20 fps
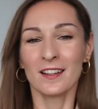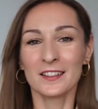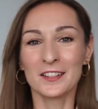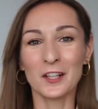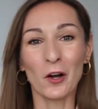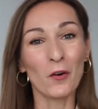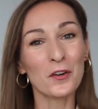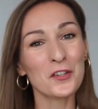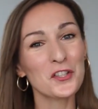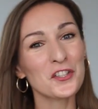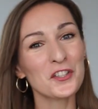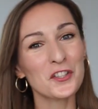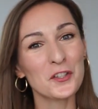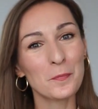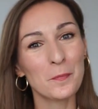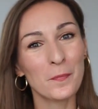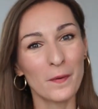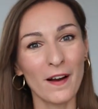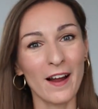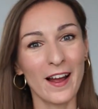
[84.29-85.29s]
The original
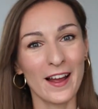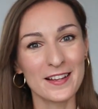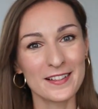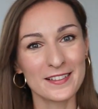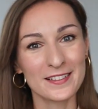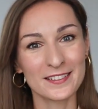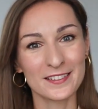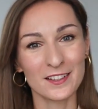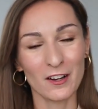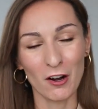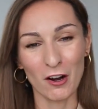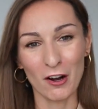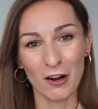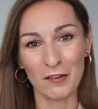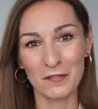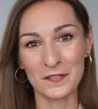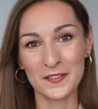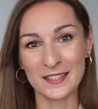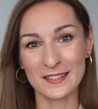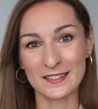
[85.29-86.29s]
price
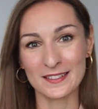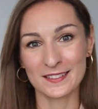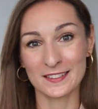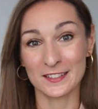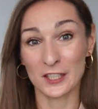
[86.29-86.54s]
of this